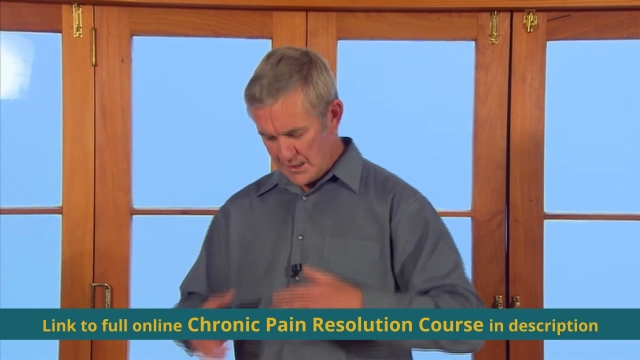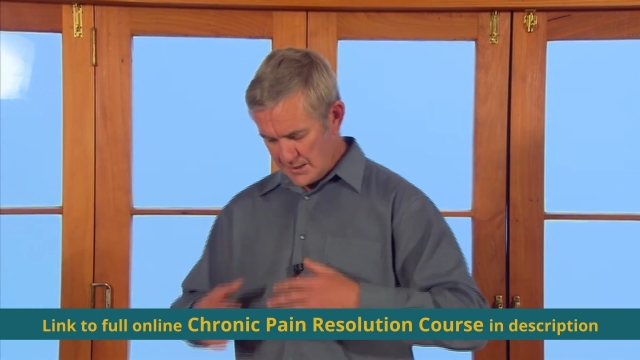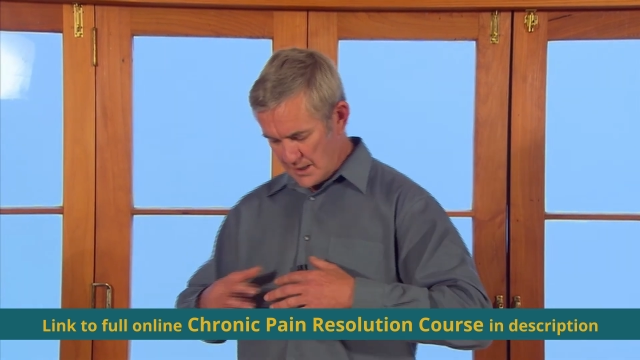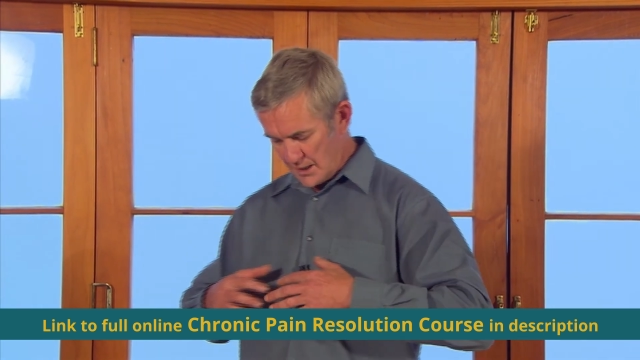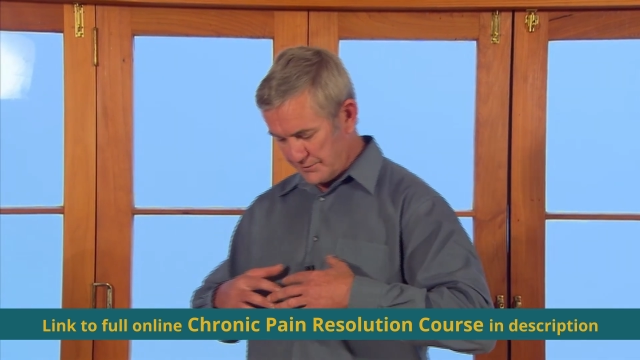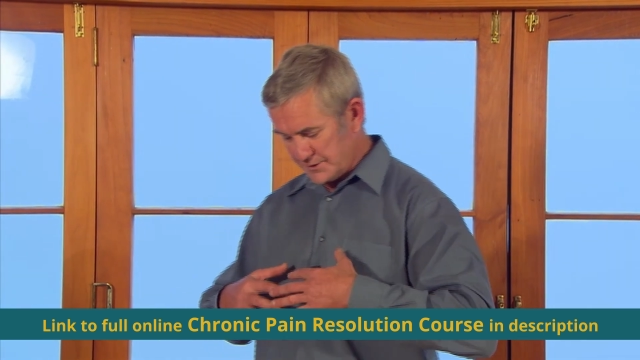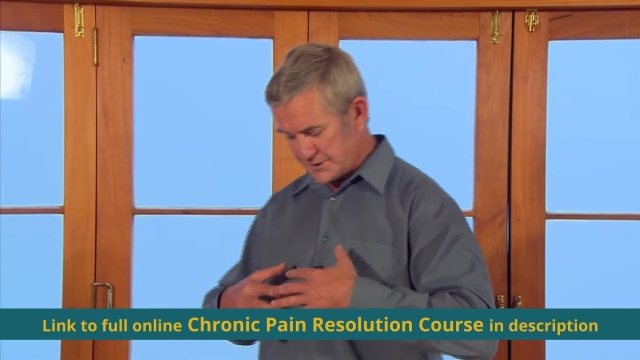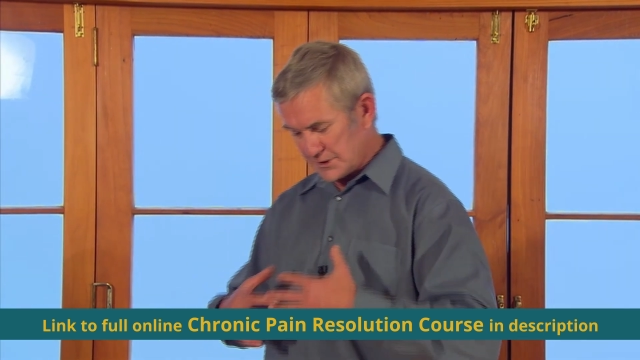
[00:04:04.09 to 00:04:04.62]

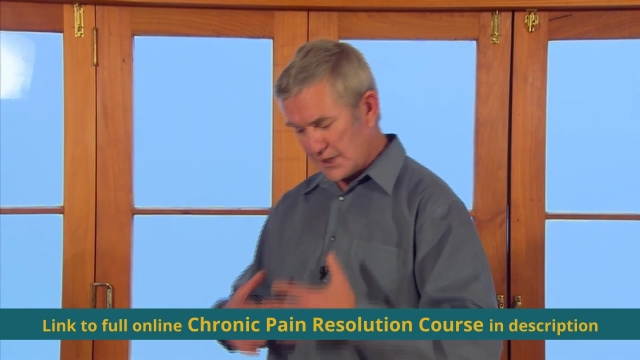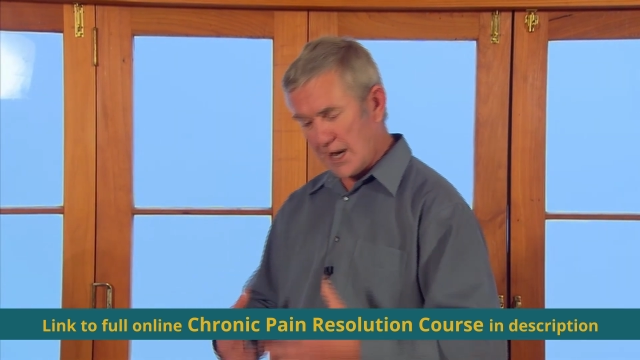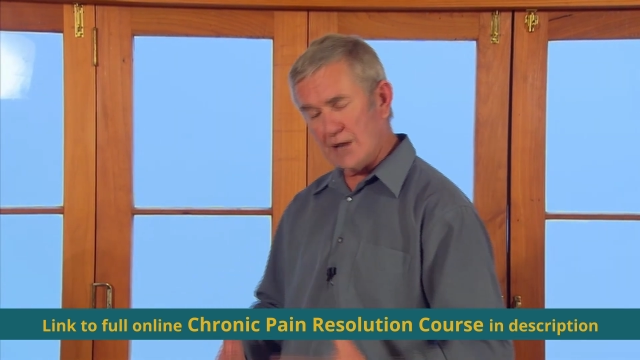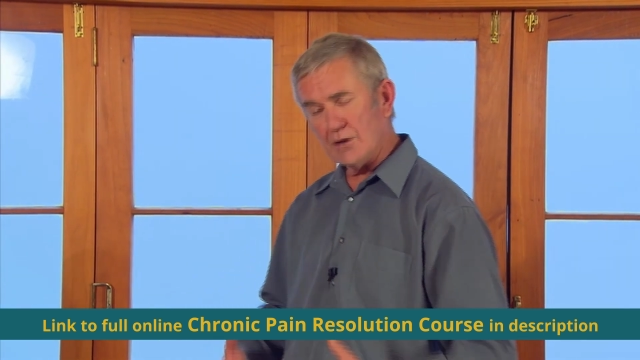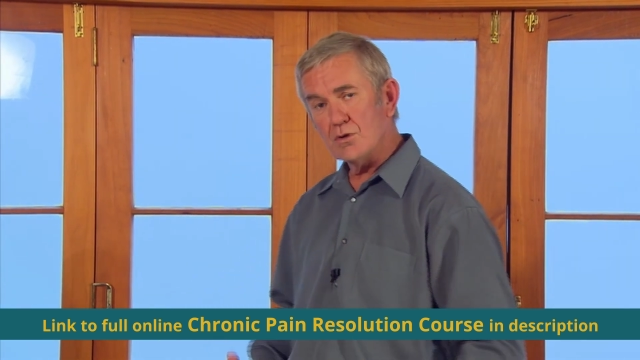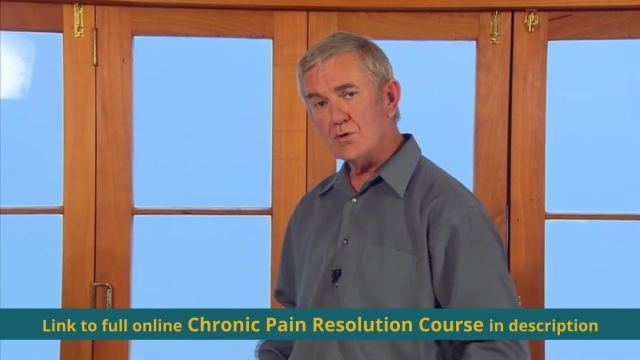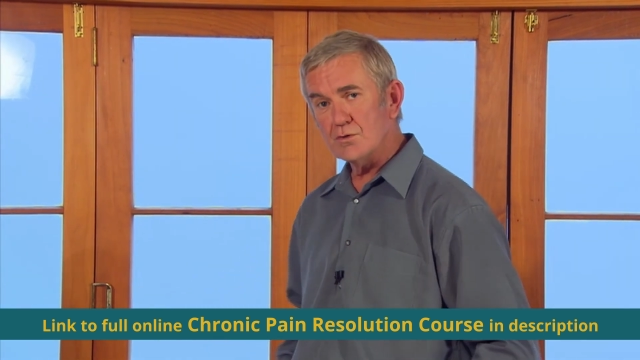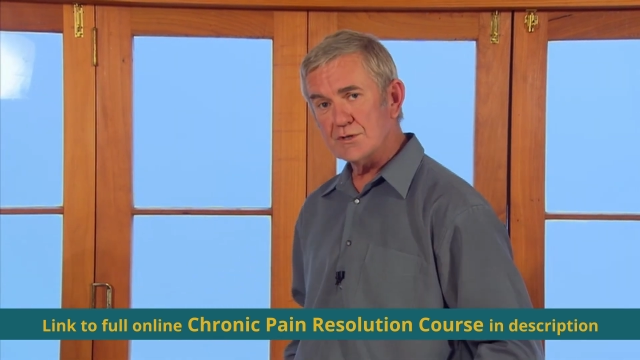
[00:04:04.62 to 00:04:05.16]
Now, this can
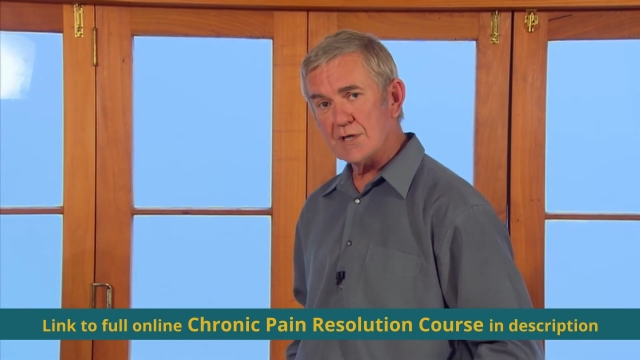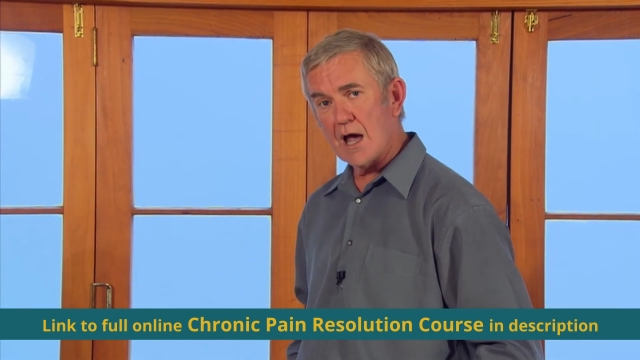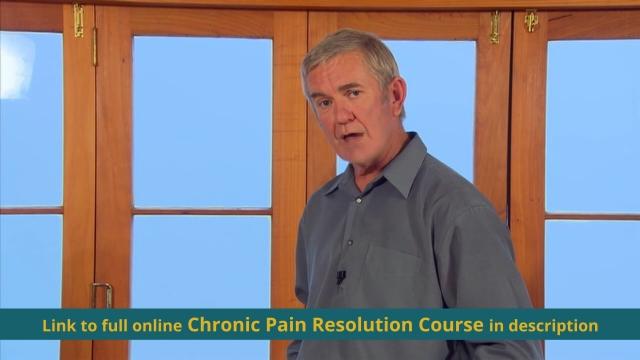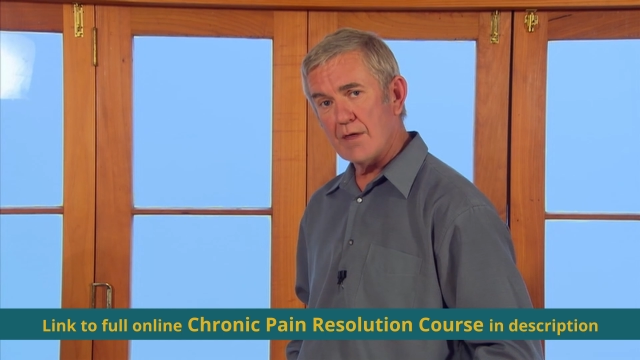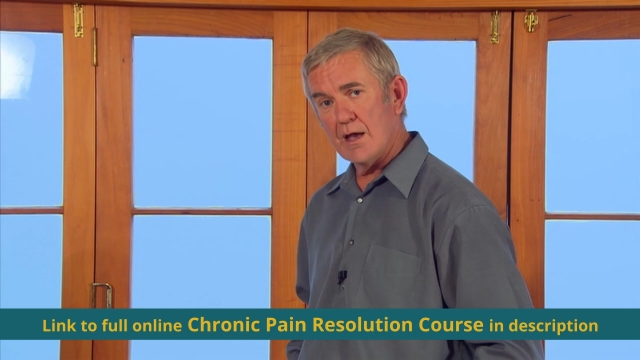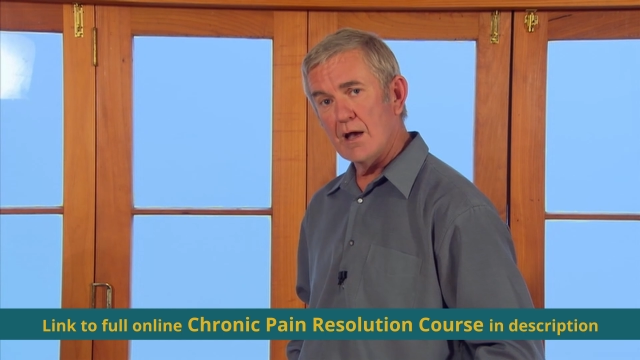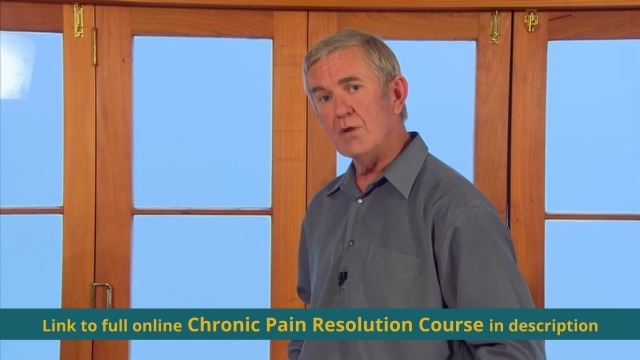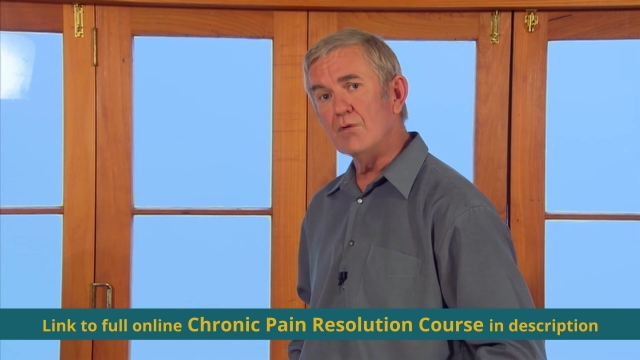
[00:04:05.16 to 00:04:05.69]
cause
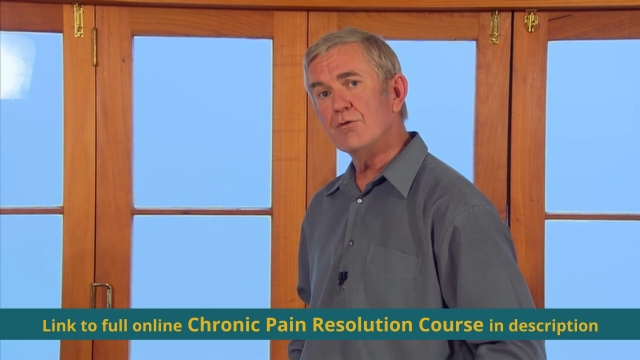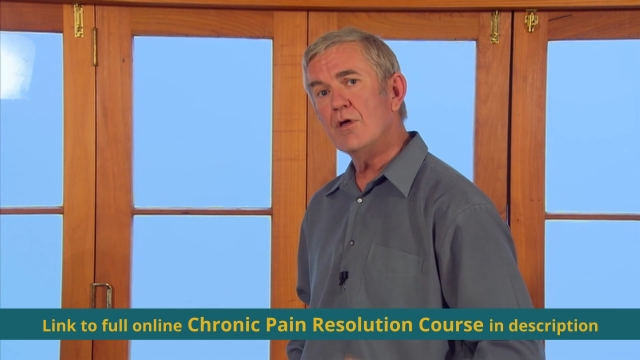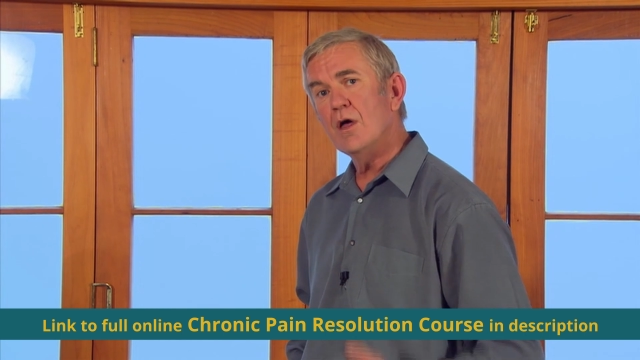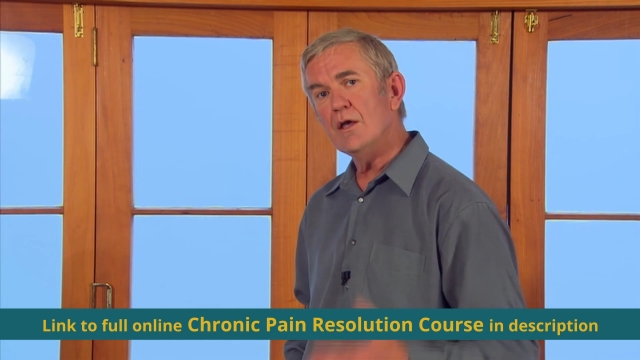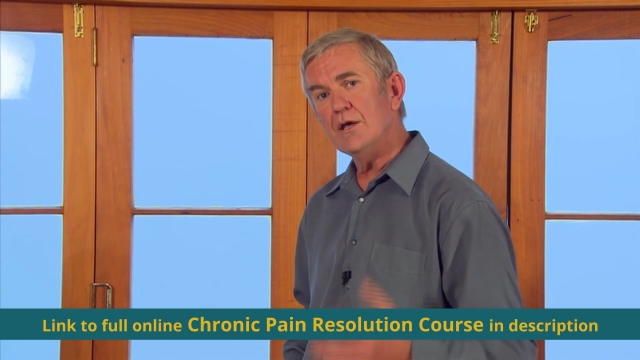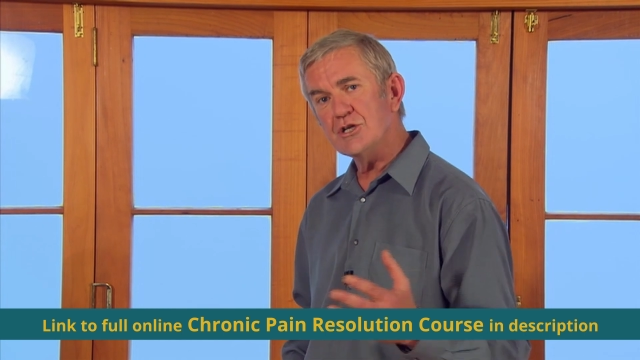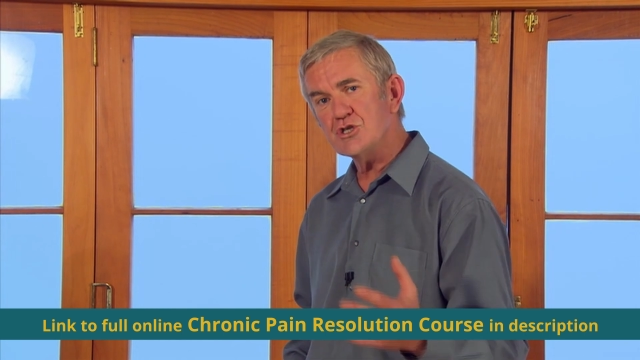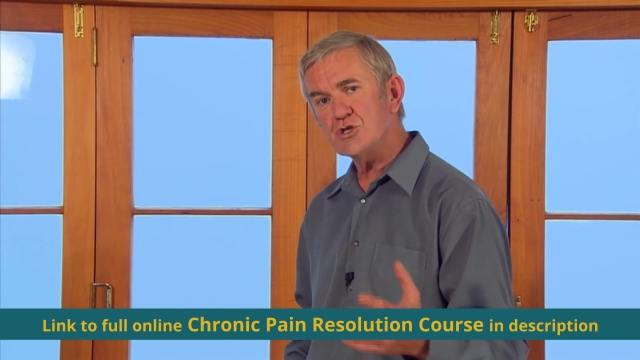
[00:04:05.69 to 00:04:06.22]
other health
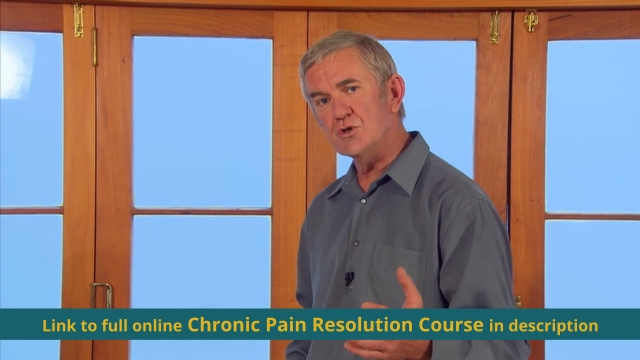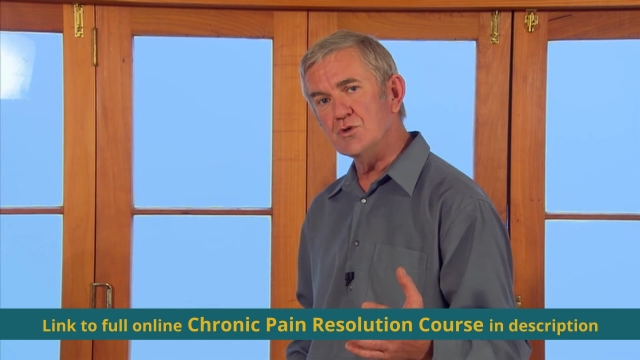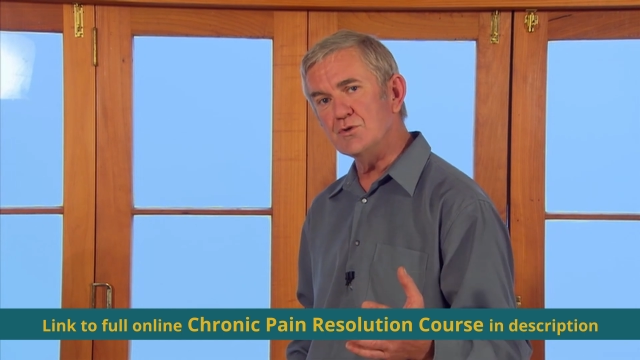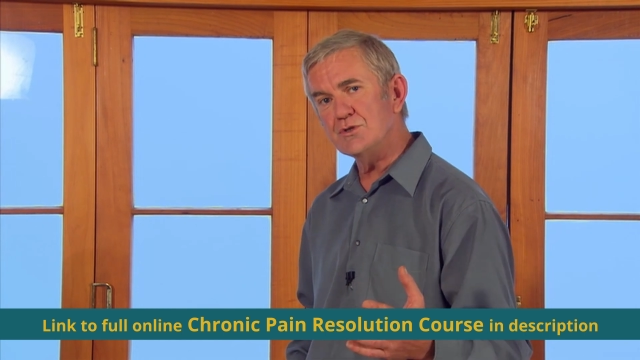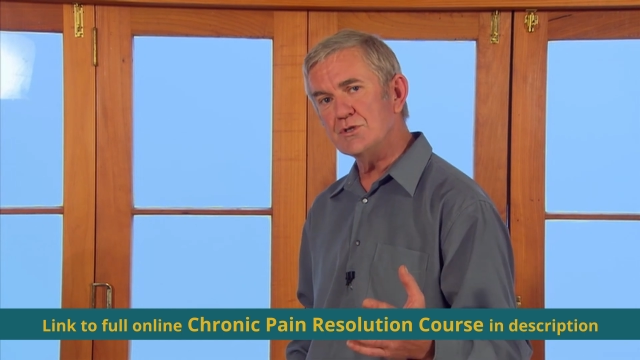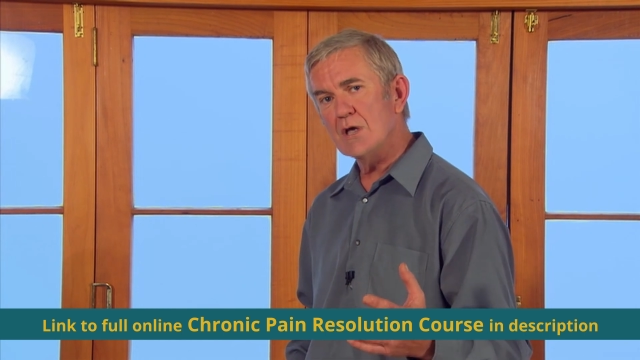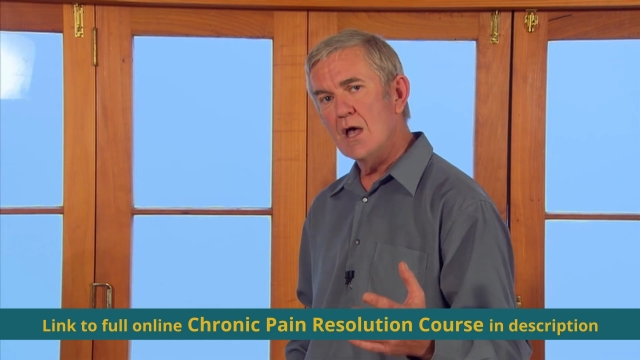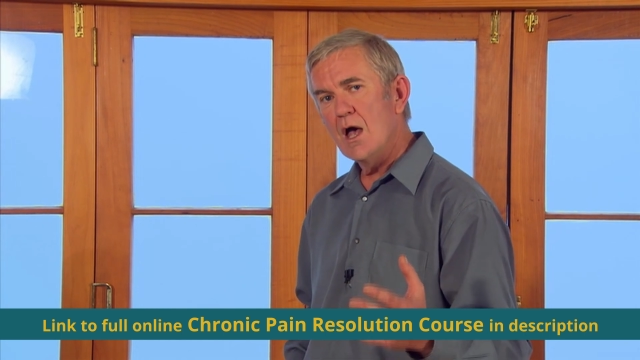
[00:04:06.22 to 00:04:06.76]

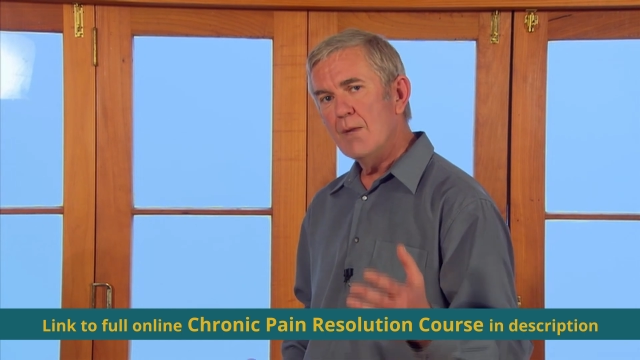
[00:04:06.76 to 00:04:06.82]
issues,